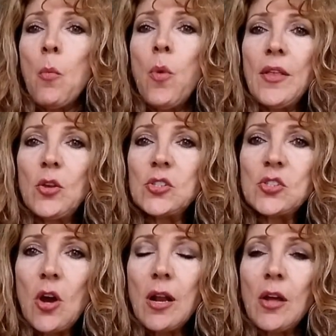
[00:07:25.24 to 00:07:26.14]
When you
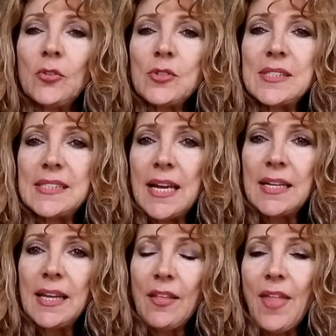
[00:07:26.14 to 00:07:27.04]
start
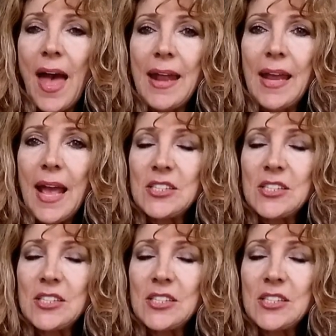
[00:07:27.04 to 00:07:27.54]
understanding that